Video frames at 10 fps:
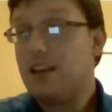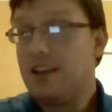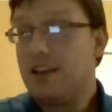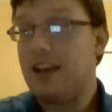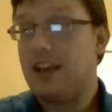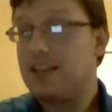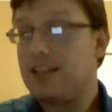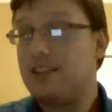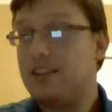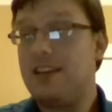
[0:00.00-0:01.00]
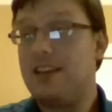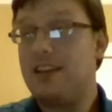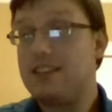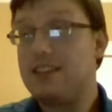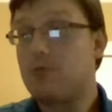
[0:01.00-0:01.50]
He has
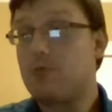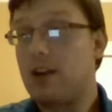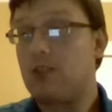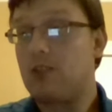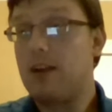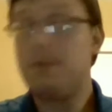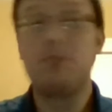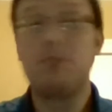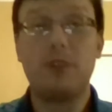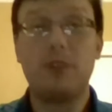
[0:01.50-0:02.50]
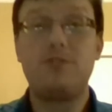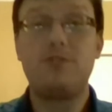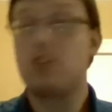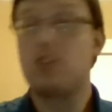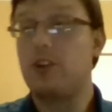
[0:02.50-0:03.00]
that runner-up in the Breeders'
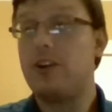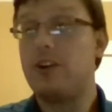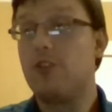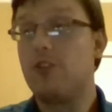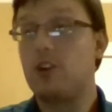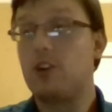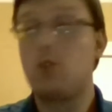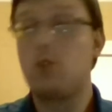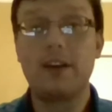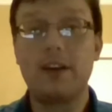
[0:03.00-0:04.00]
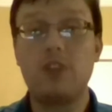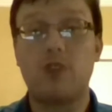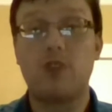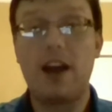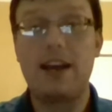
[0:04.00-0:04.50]
Futurity over a quirky,
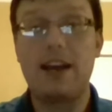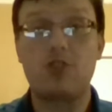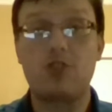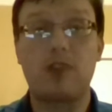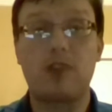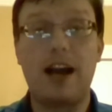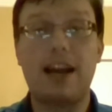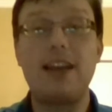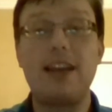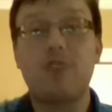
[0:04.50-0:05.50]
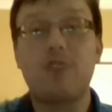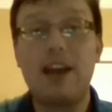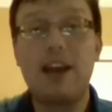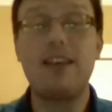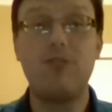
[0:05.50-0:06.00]
drying out track, and he
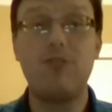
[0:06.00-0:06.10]
franked that